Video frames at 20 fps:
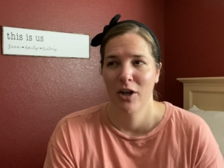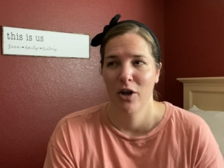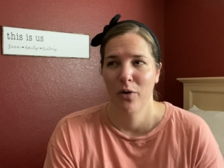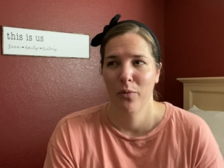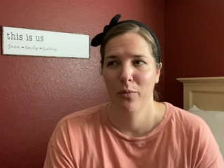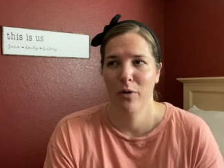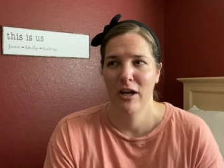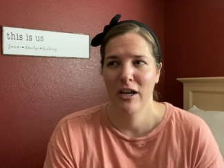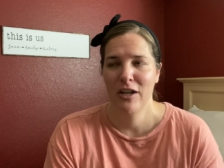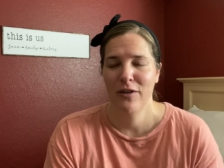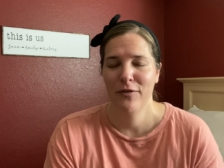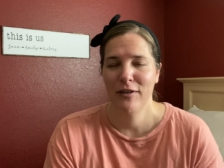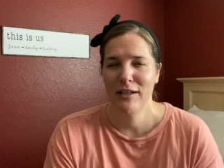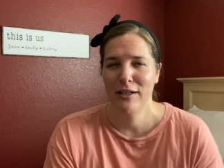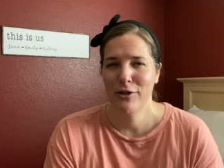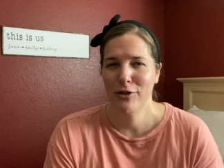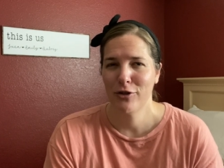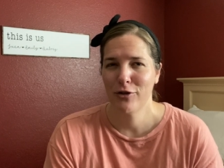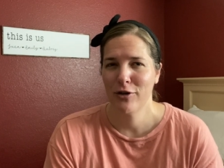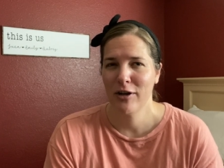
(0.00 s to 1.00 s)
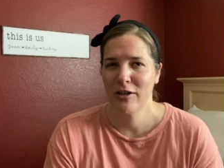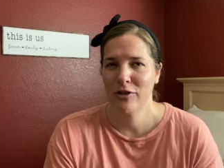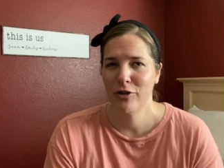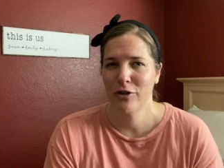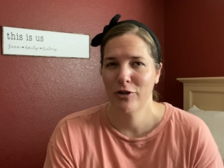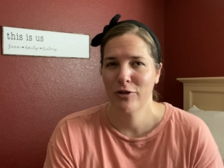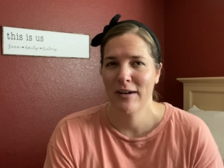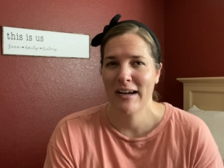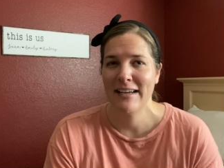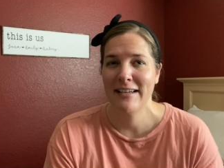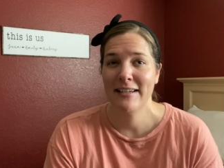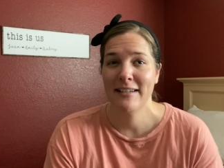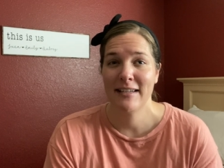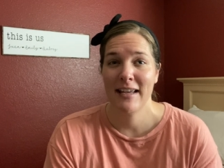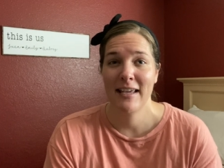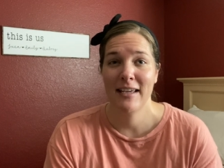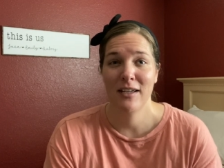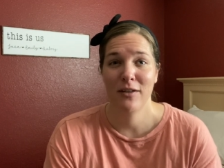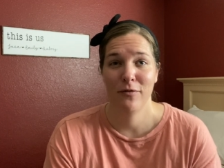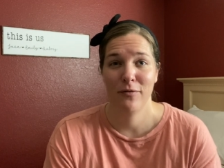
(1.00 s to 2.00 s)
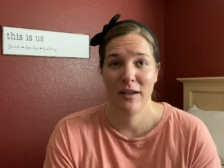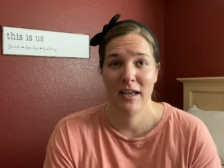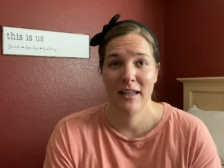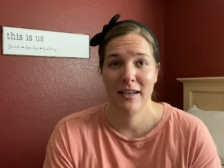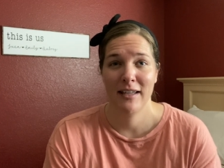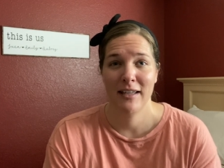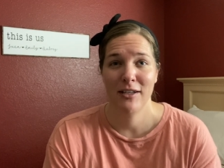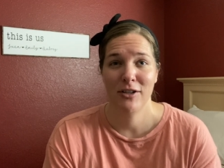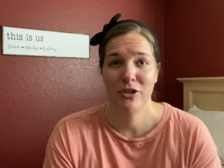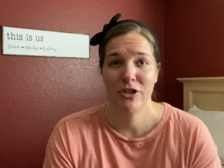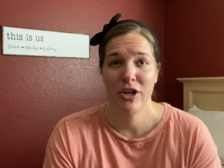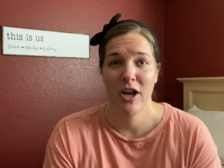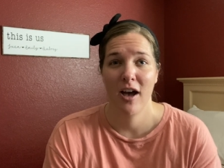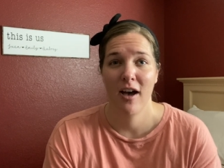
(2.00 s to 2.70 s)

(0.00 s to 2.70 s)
what if an instructor tried to take advantage